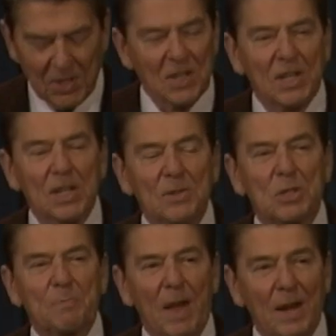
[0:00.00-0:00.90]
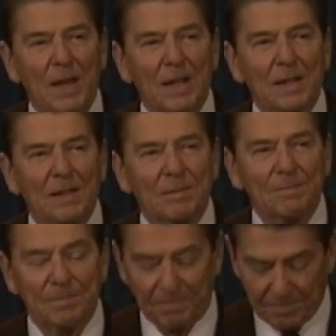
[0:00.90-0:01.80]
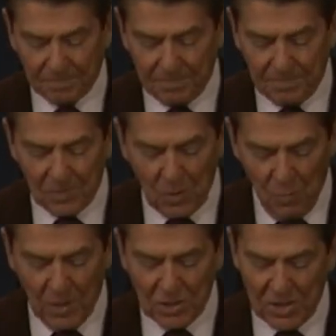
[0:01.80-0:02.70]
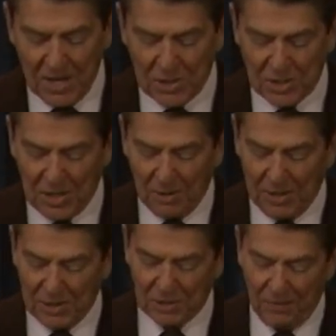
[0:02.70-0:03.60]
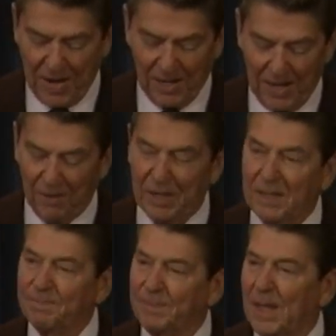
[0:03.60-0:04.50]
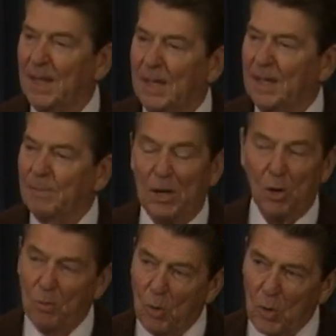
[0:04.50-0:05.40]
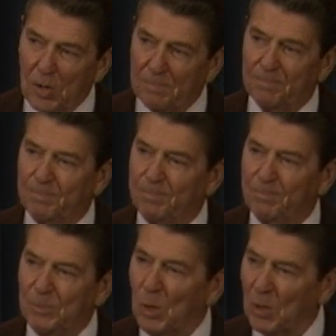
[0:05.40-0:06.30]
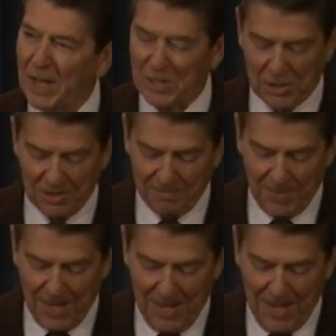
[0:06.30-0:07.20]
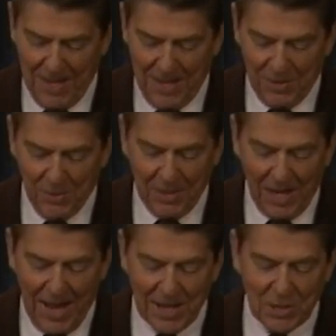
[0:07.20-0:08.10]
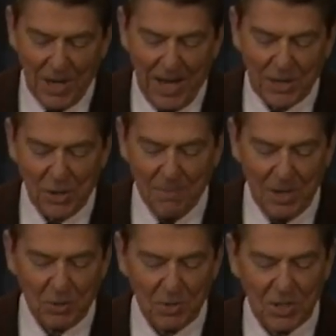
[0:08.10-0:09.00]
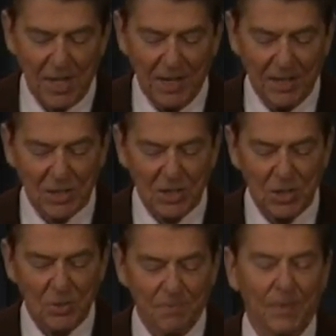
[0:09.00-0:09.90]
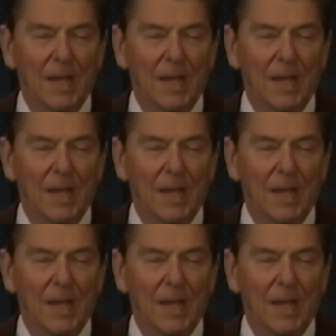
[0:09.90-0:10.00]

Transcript: continue spending what is necessary in this vital area, but no more, no less. During the last election, much was said on this issue.